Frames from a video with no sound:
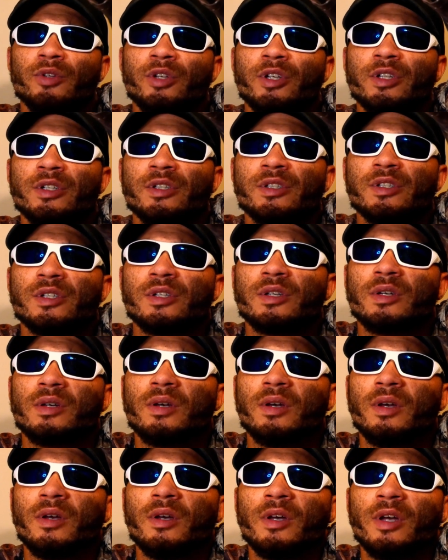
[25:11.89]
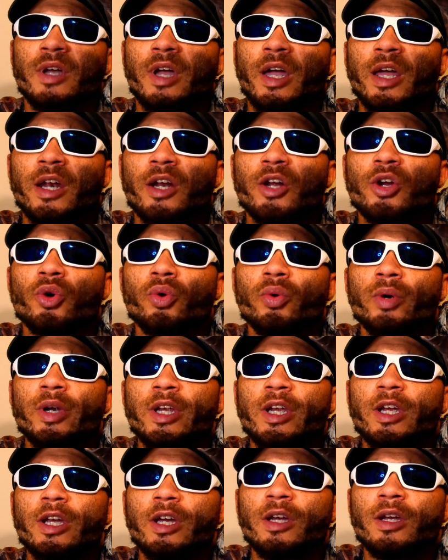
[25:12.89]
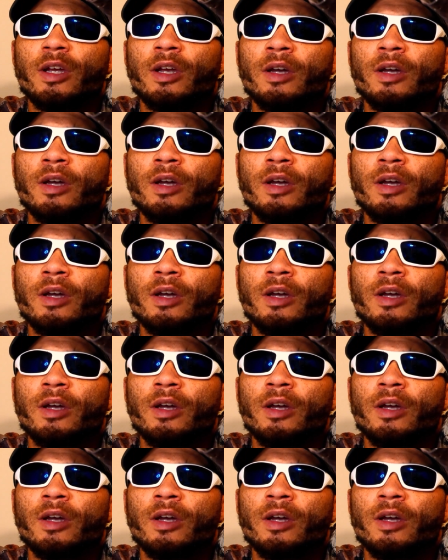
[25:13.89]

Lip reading: this at a creek.